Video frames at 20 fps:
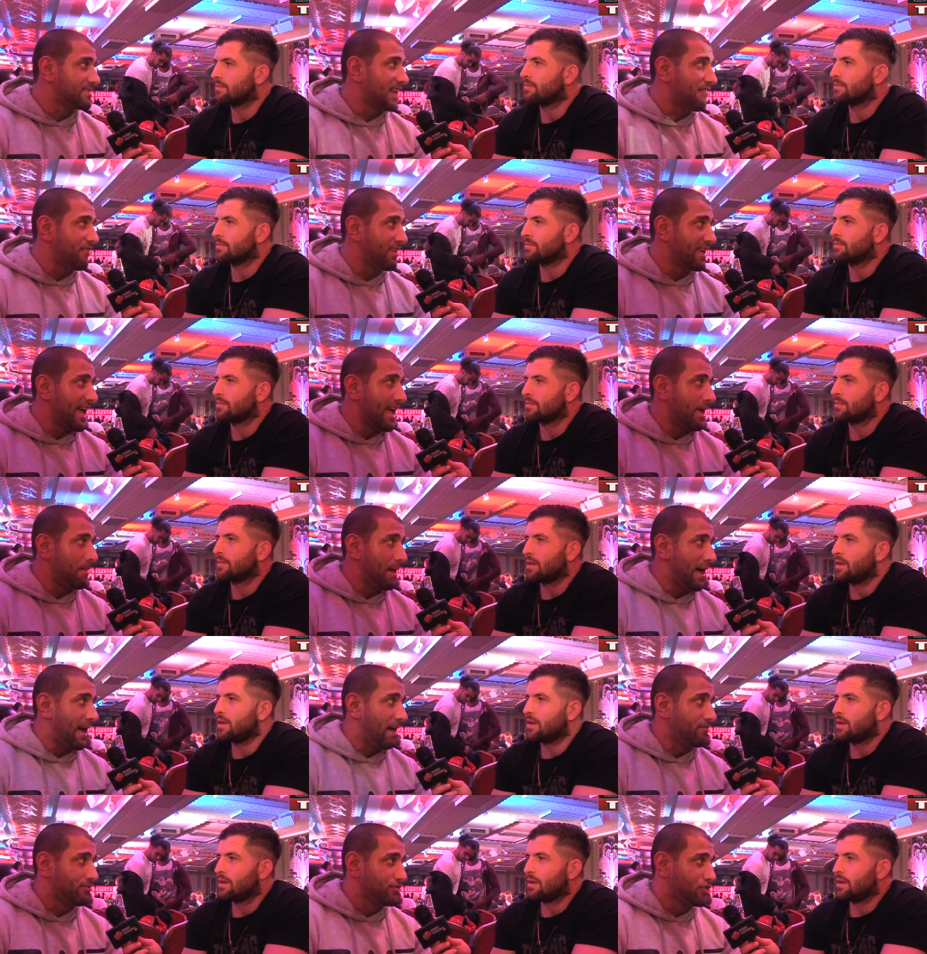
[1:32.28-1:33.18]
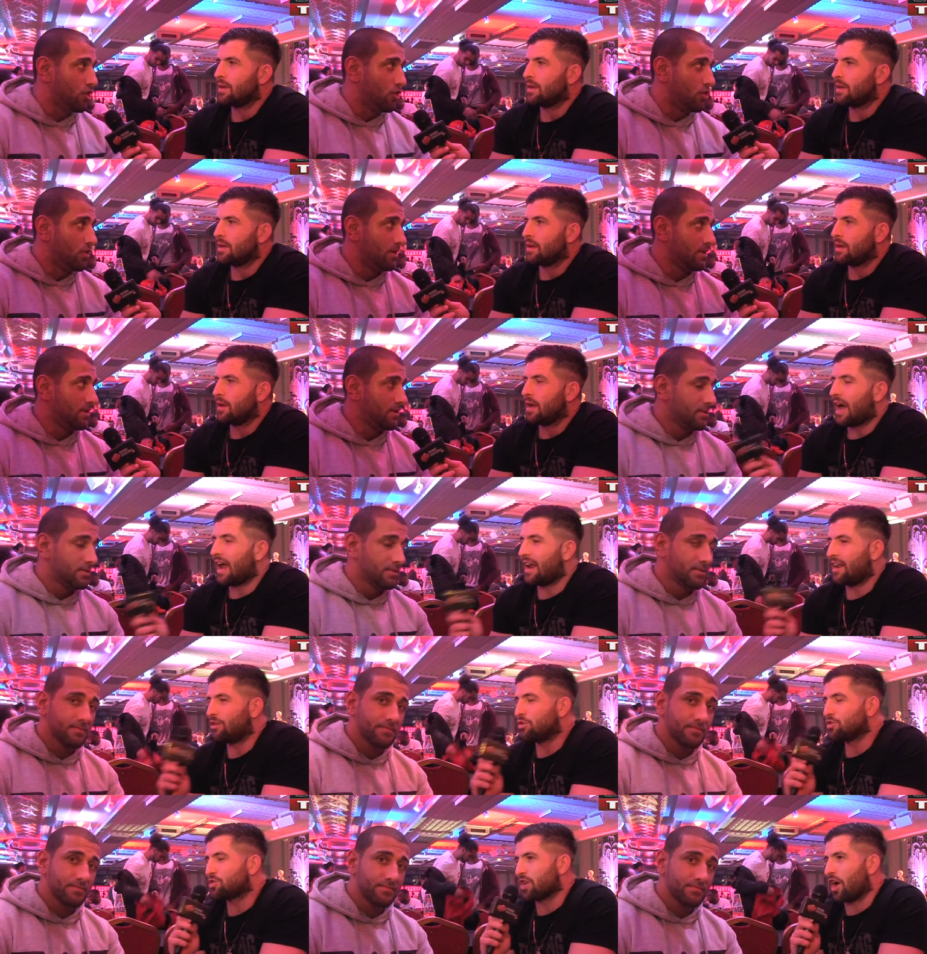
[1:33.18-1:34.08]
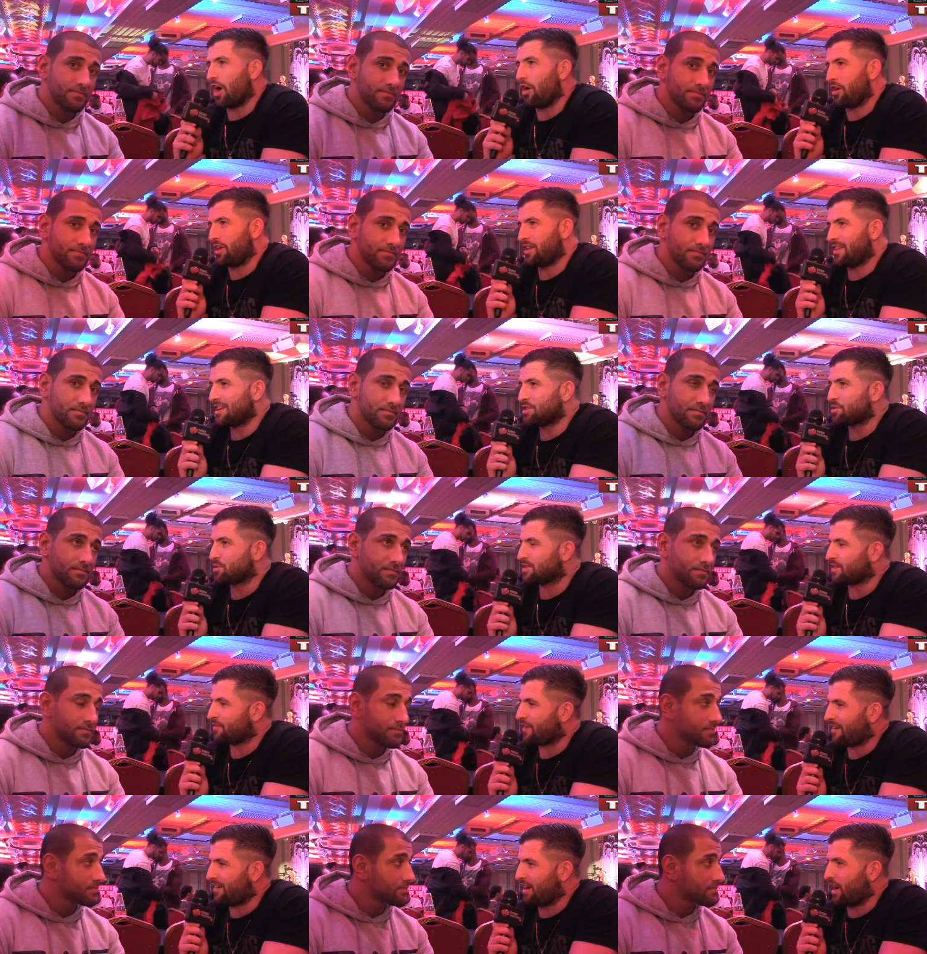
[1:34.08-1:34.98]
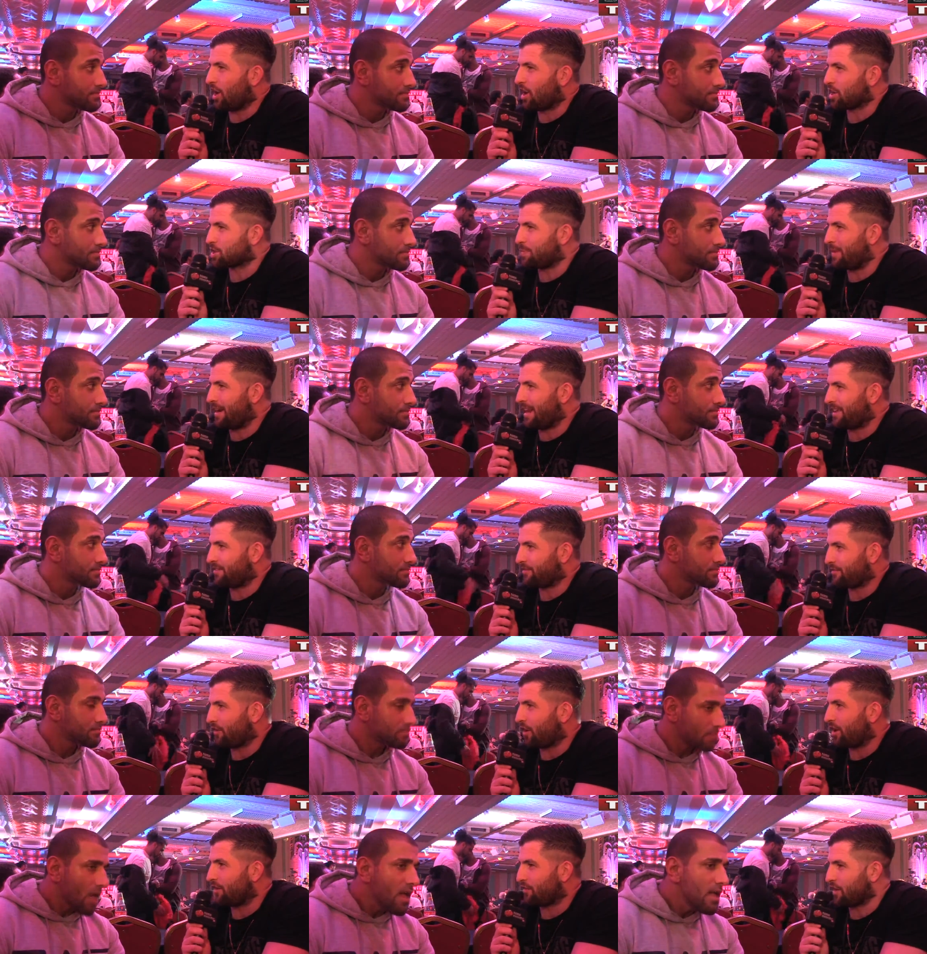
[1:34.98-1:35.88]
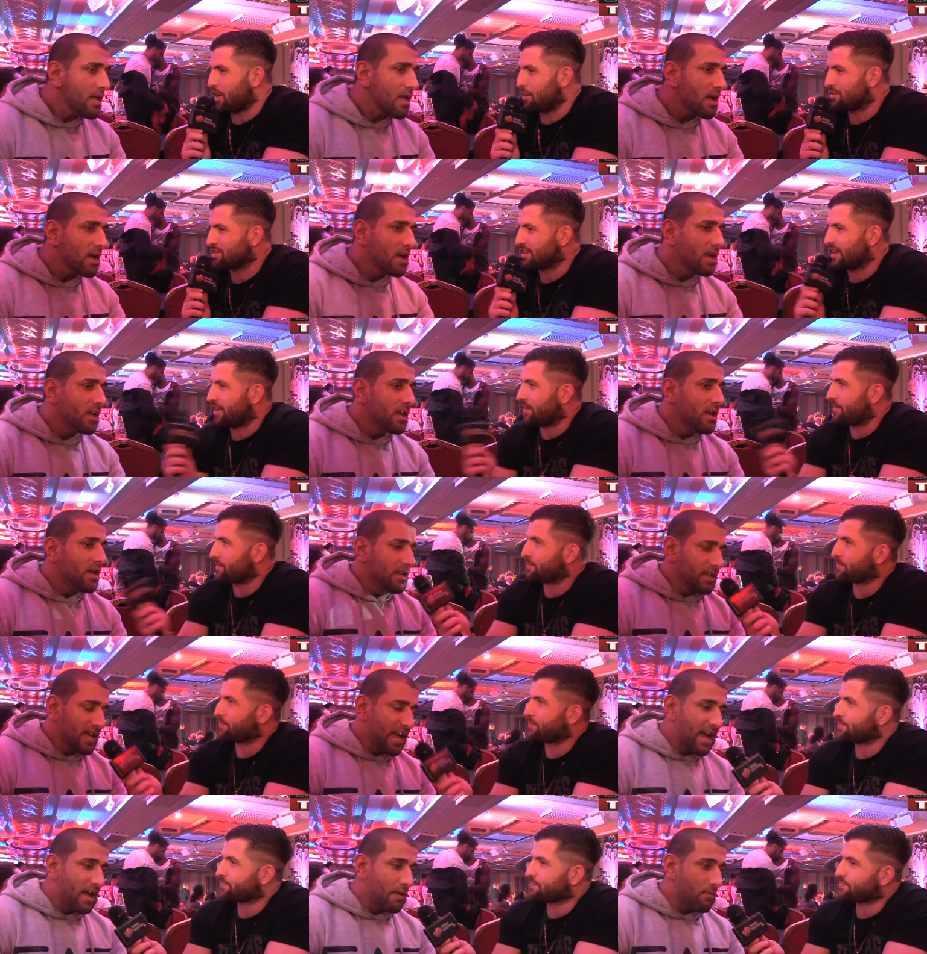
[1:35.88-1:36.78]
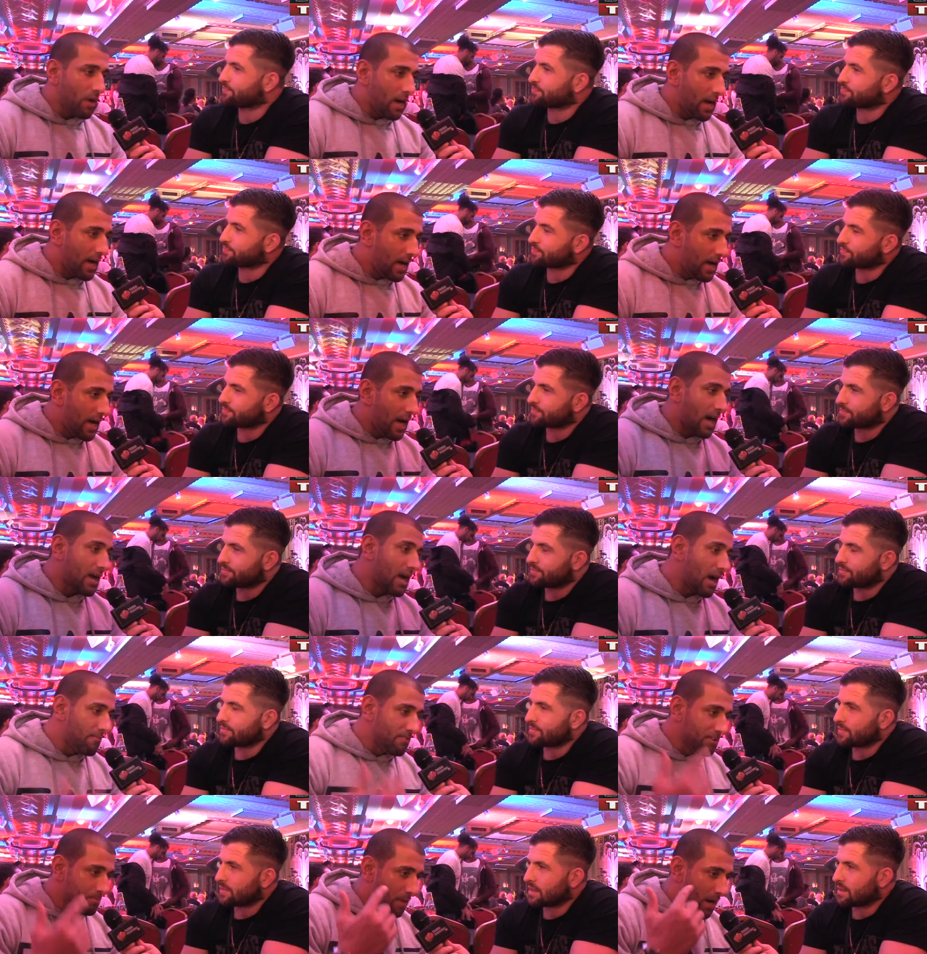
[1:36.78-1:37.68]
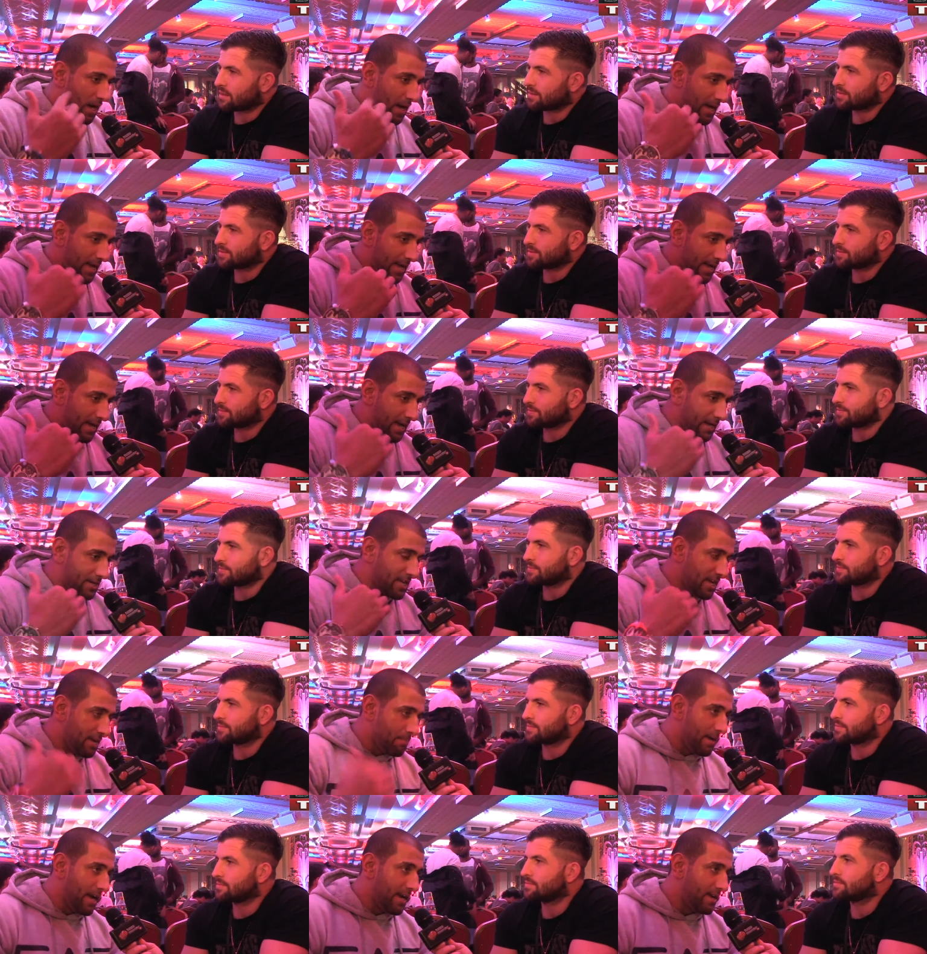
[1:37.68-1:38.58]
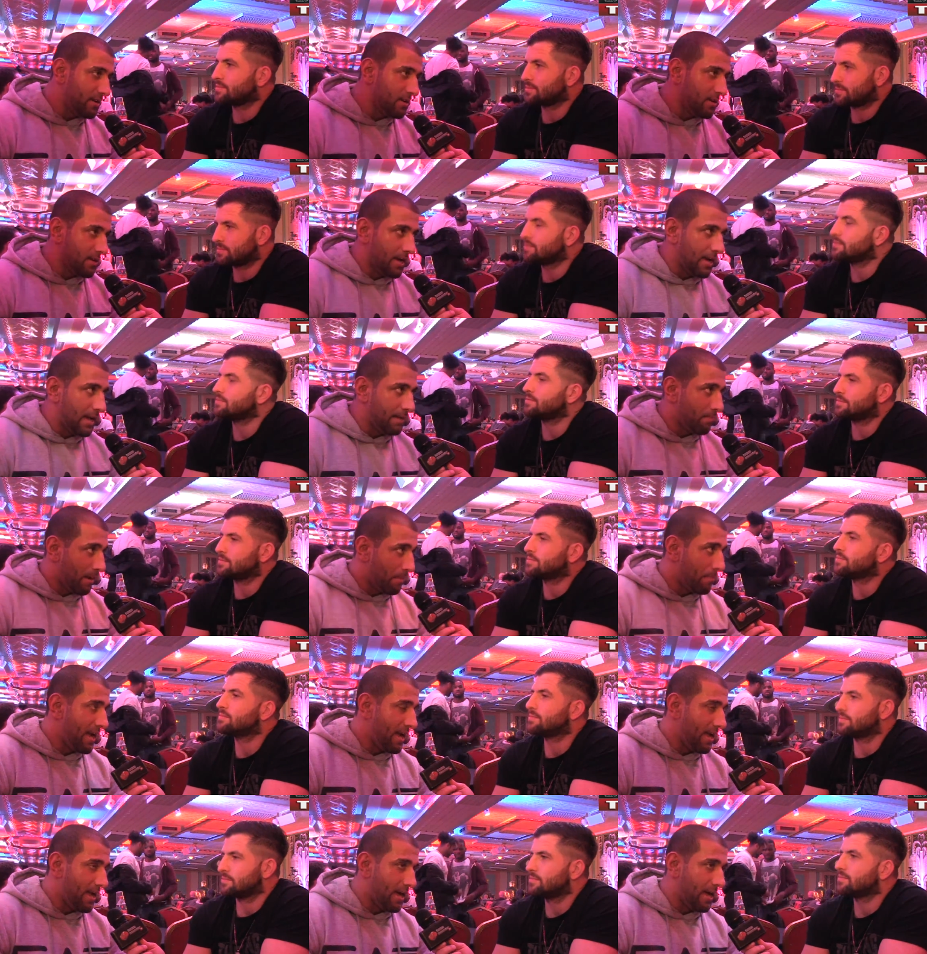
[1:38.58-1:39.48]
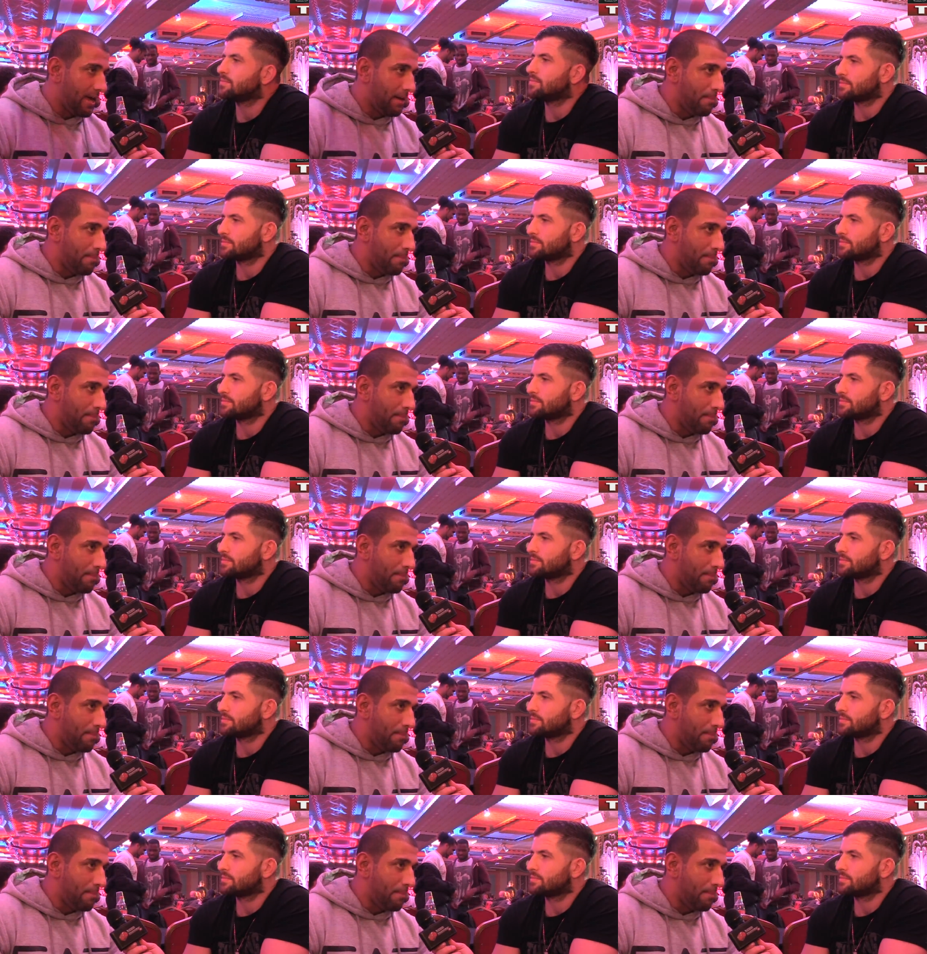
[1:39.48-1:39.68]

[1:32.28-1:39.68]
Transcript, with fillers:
Speaker 1: definitely getting better for sure.
Speaker 2: And also, this was a very last-minute fight for you, wasn't it?
Speaker 1: Yeah, uh, I come with my uh, teammate uh, and my mate uh,